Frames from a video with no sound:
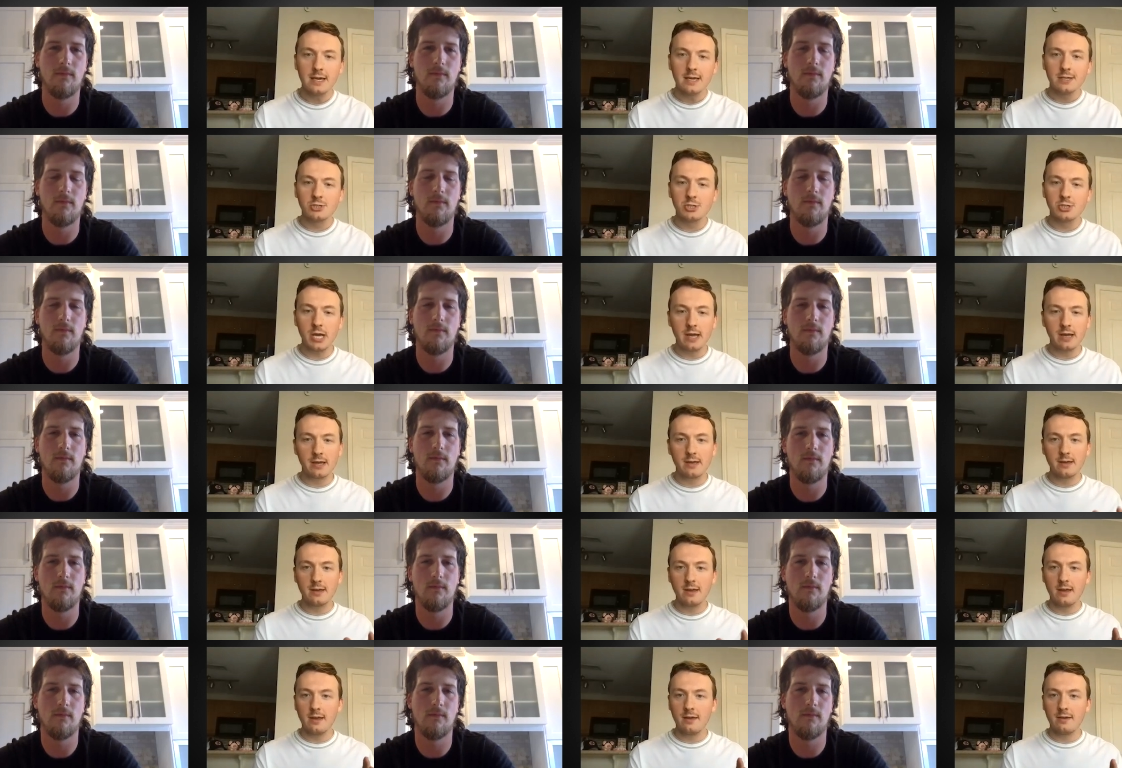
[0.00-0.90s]
Speaker 1: Jake,
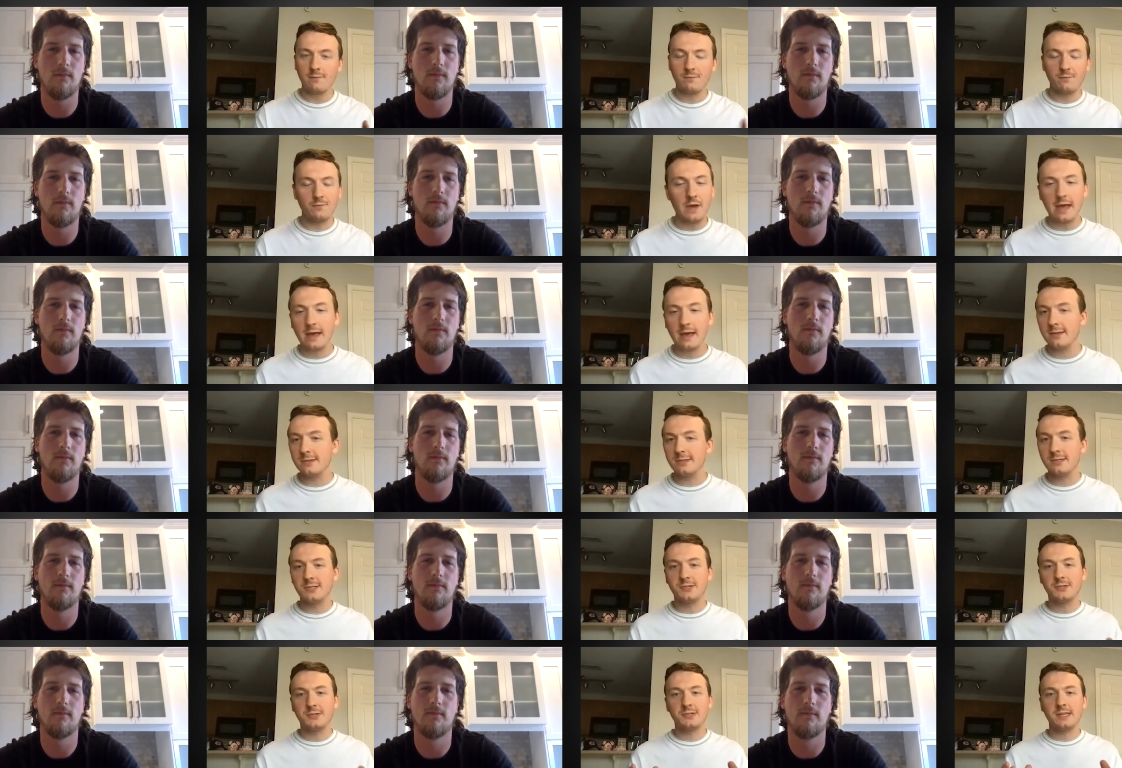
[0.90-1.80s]

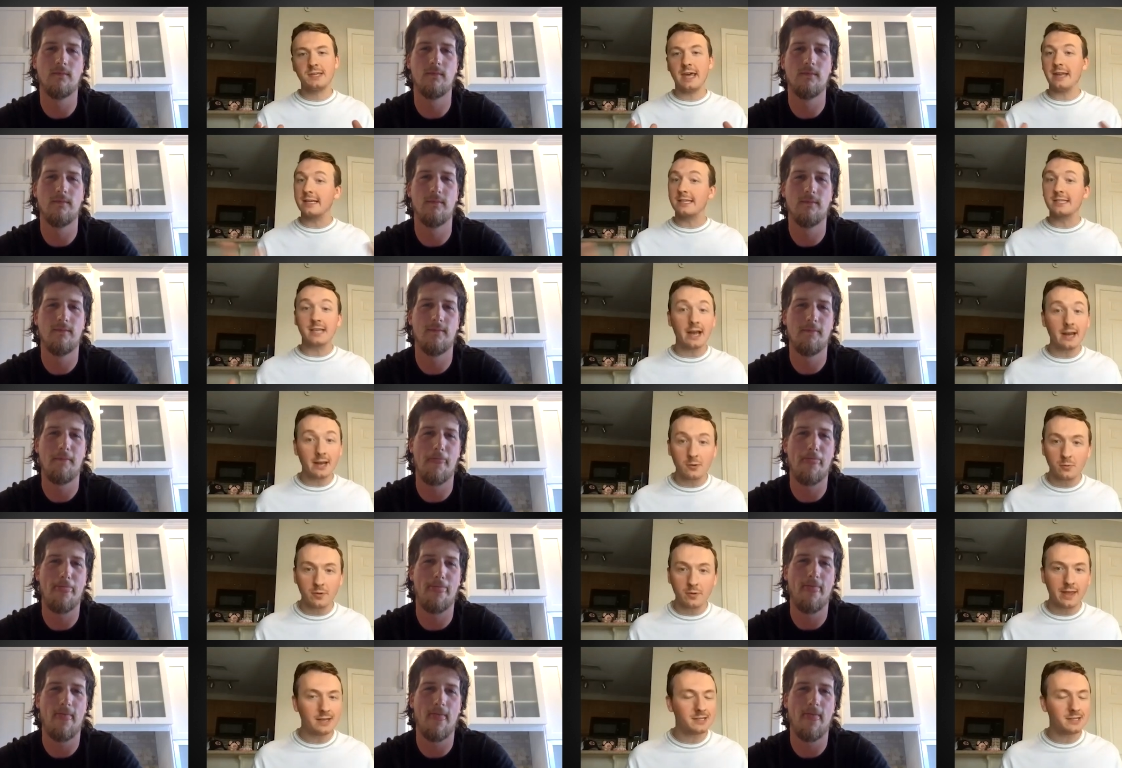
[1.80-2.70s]
fans get excited
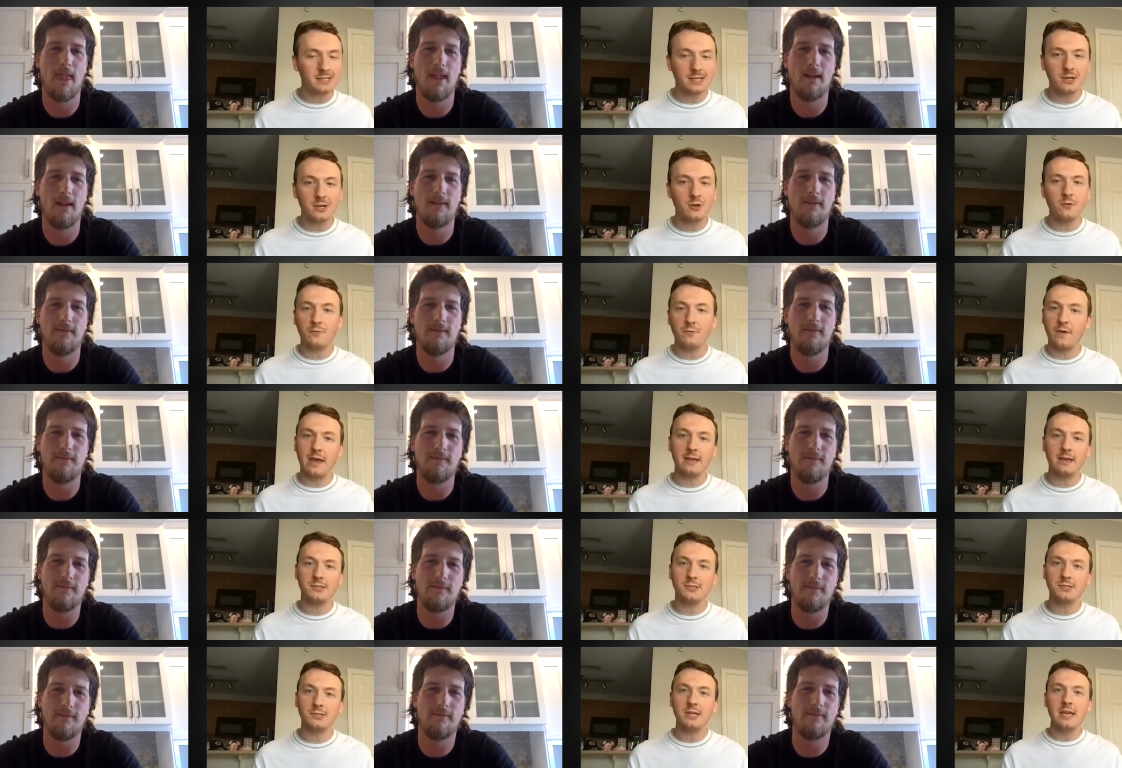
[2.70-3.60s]
when they see a new
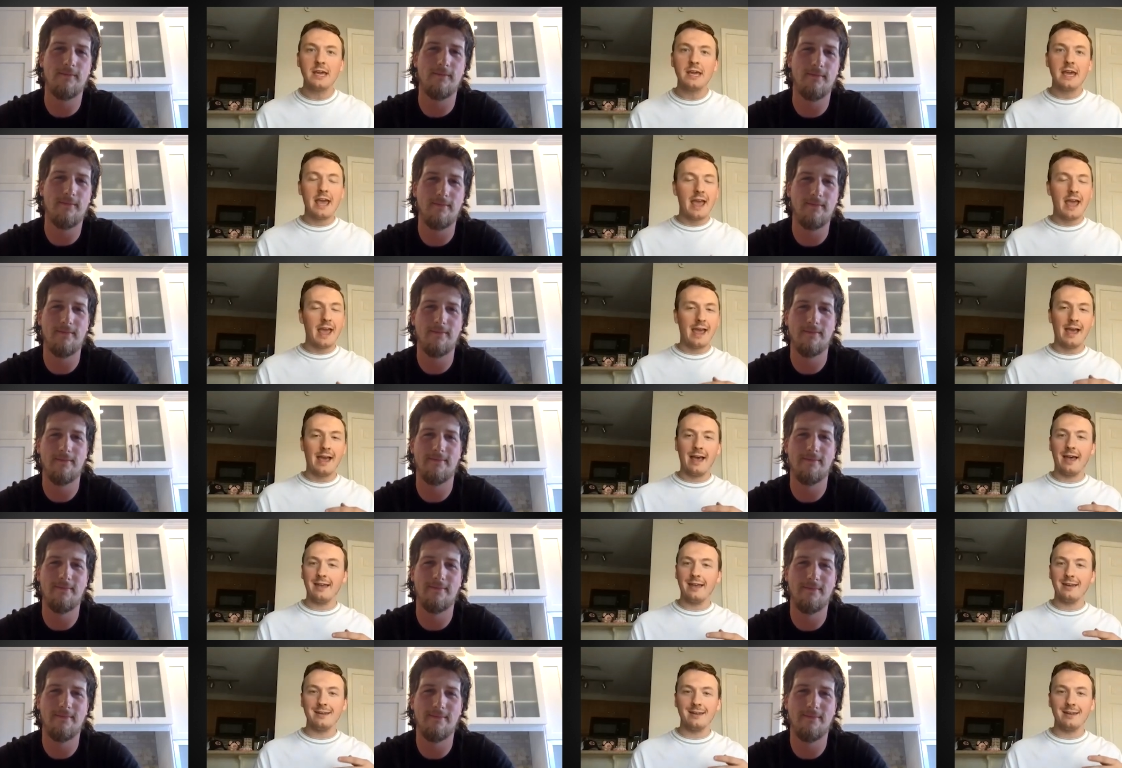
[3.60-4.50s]
face.
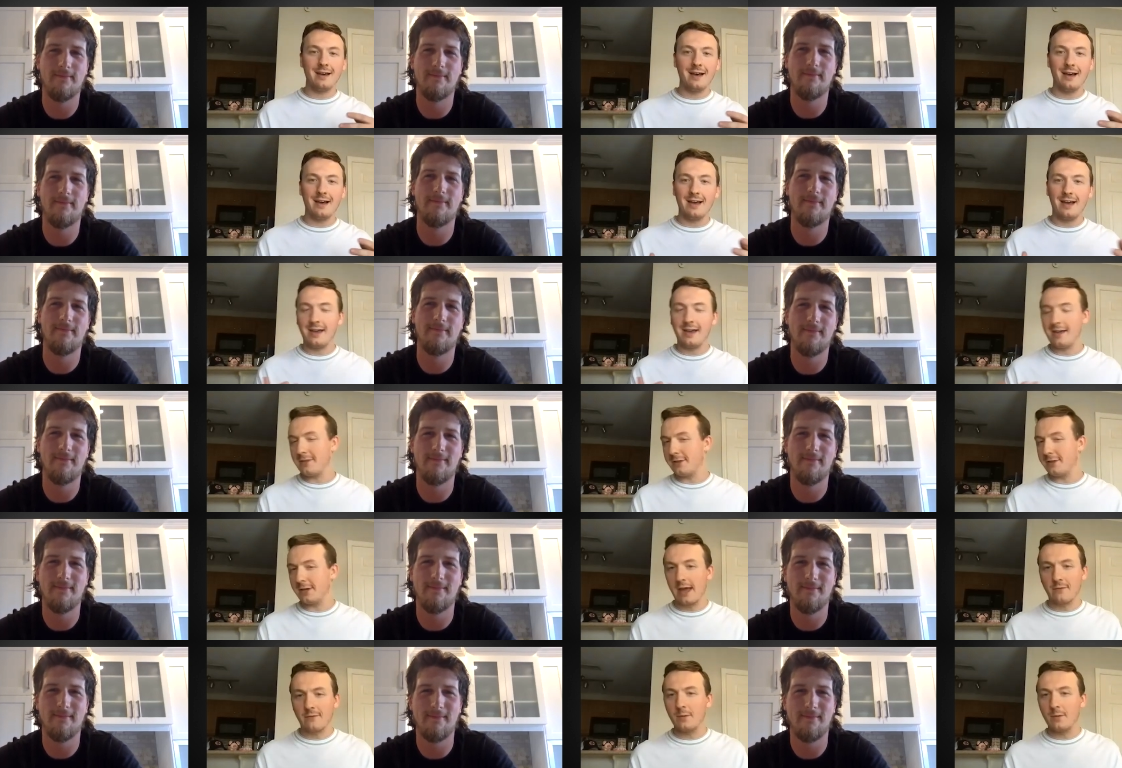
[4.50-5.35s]
And uh, I think